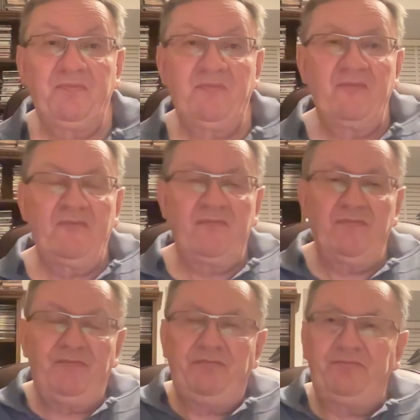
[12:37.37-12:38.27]

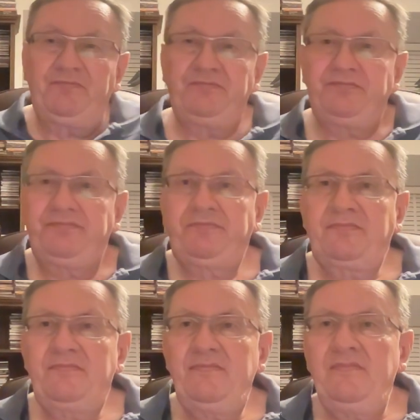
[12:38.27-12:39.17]

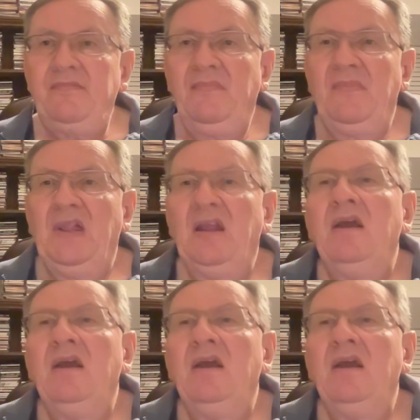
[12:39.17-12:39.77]
(no one is talking)